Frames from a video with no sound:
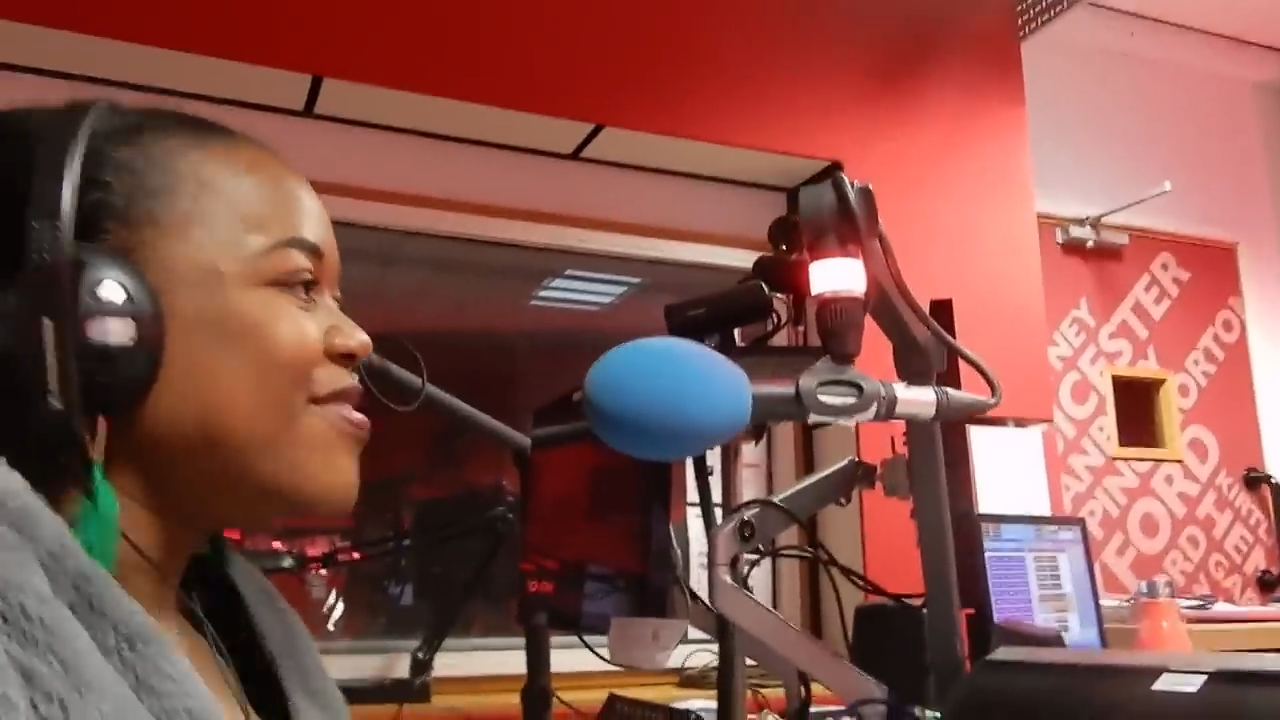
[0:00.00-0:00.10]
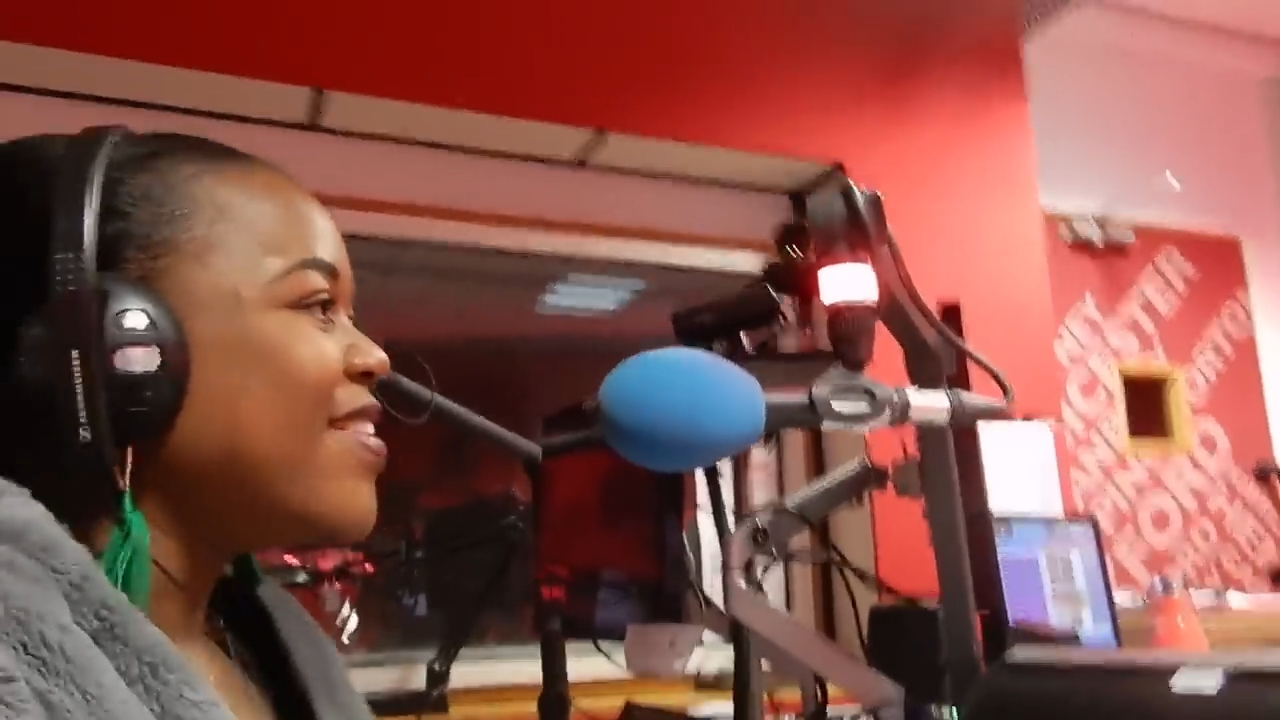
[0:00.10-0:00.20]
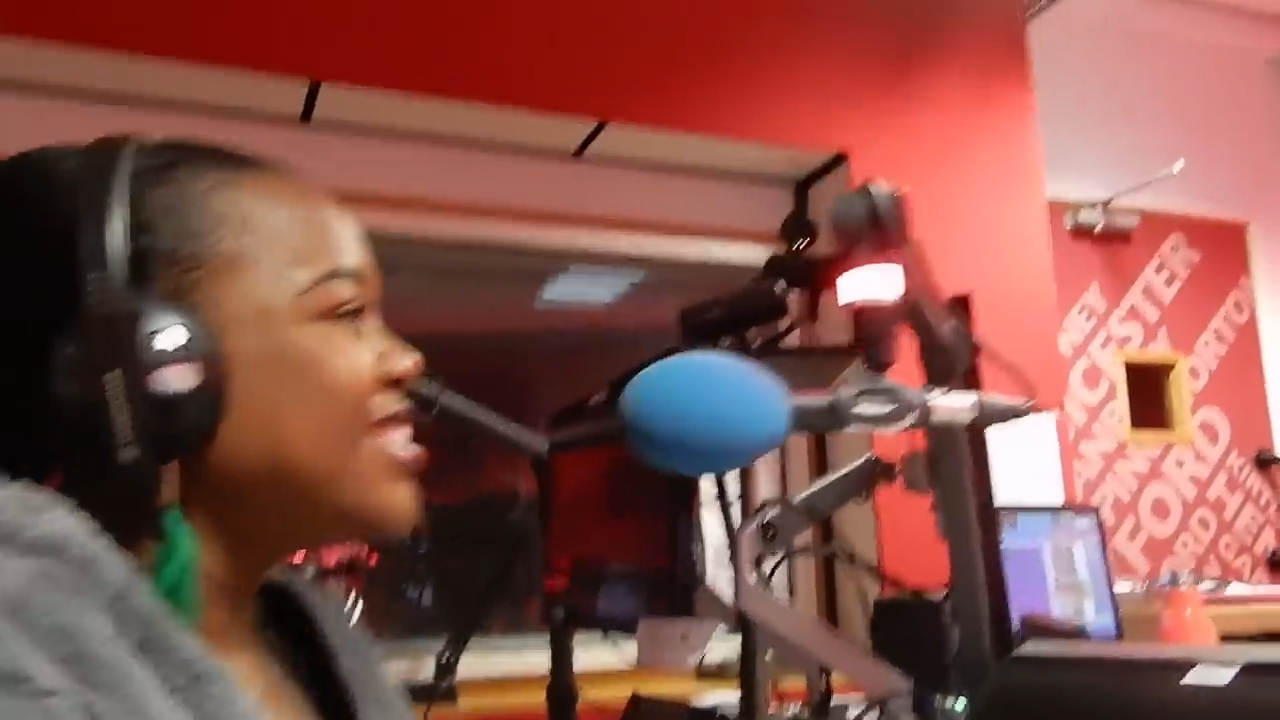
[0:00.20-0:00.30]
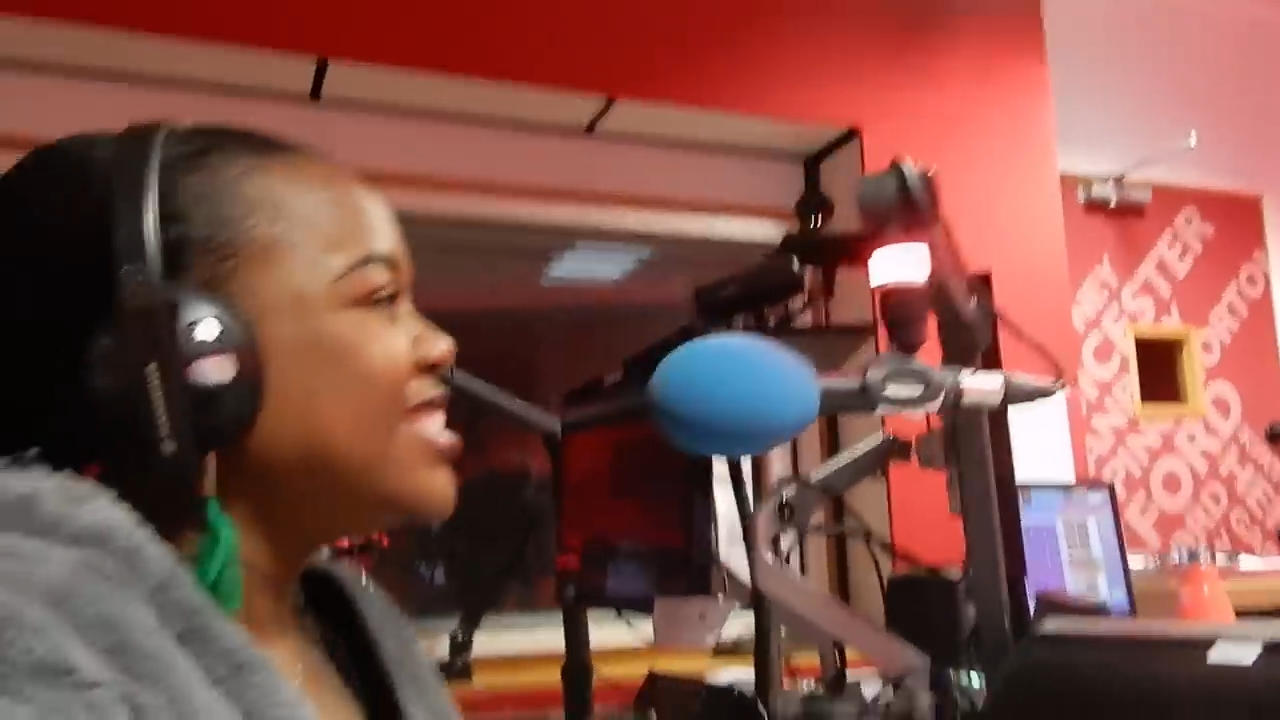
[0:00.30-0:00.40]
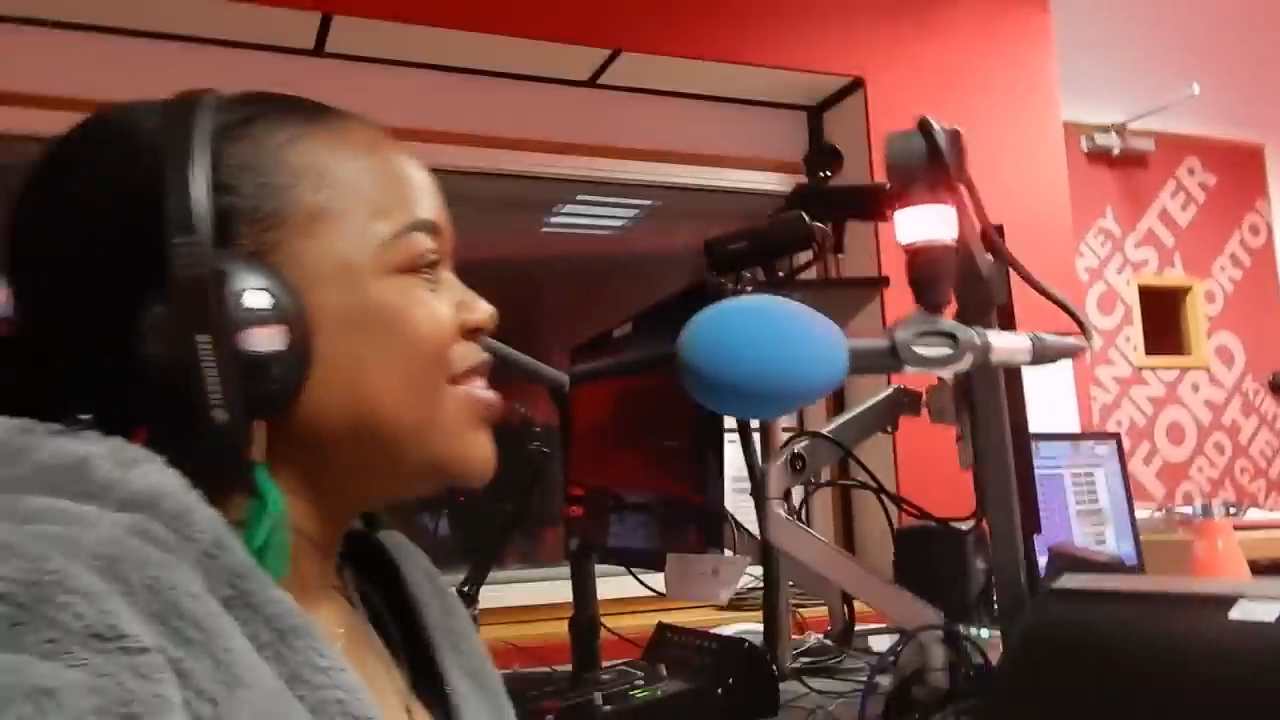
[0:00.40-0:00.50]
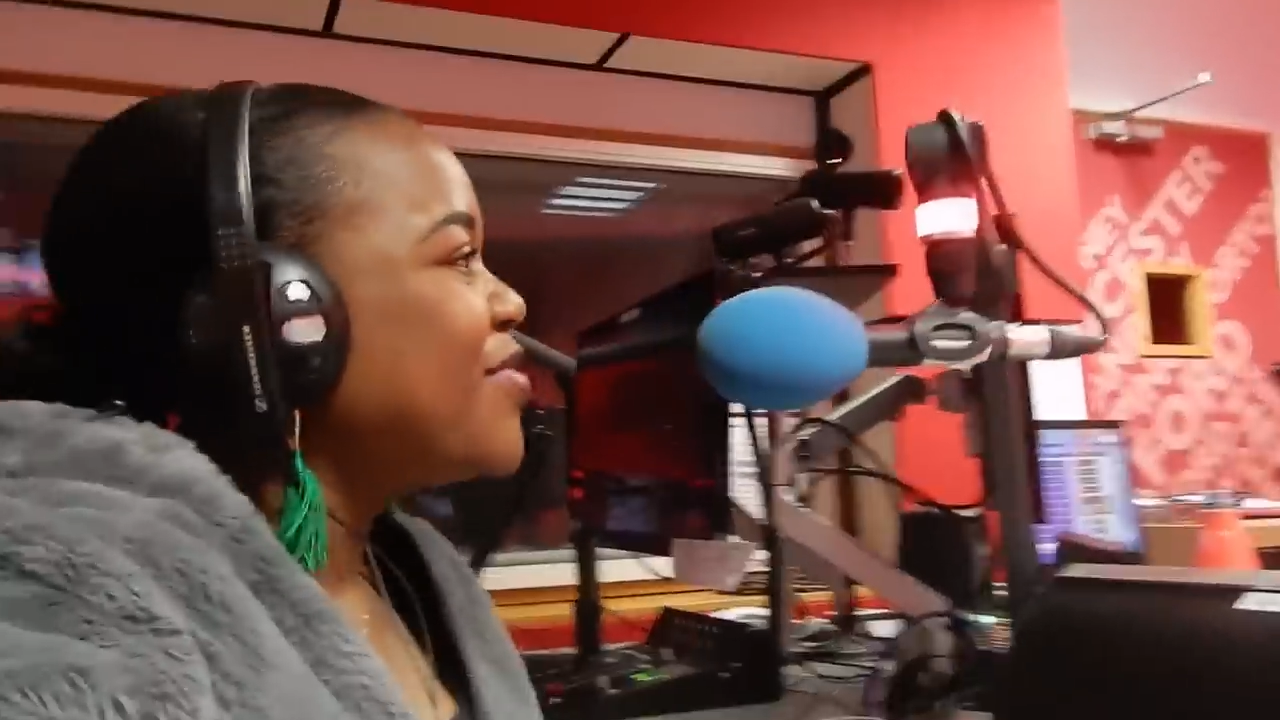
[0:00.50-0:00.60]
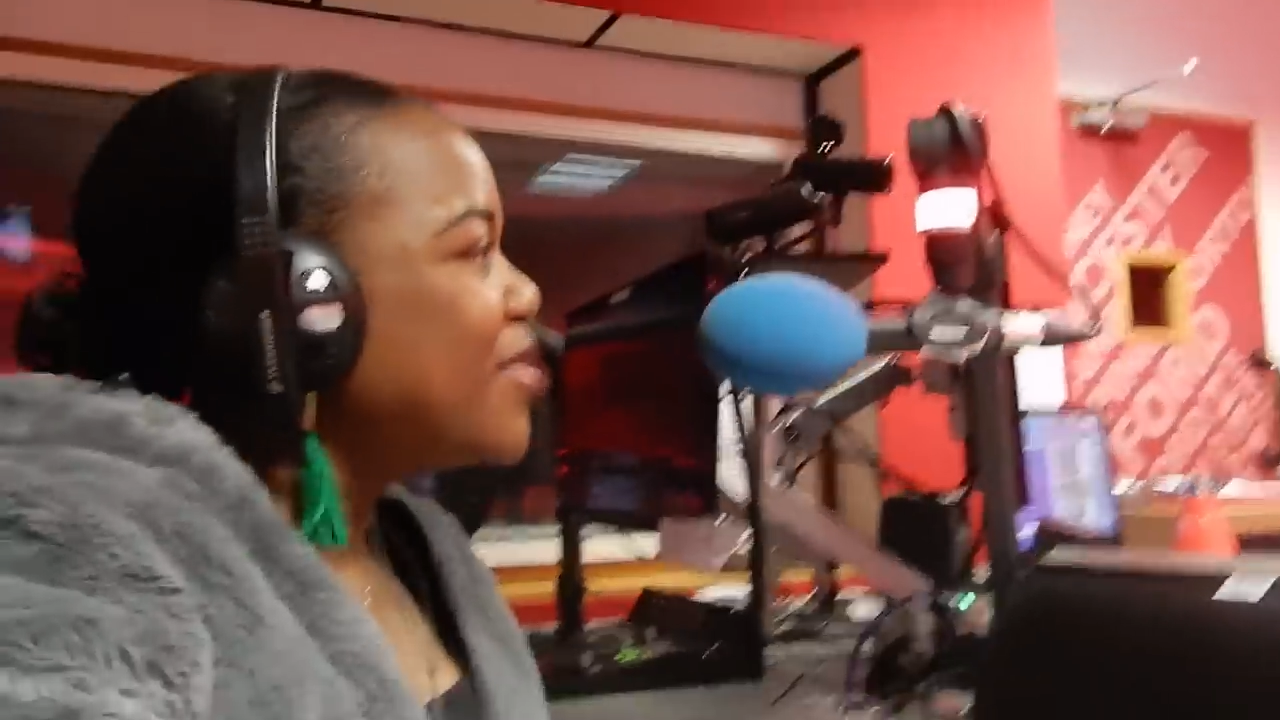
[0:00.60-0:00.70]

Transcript: University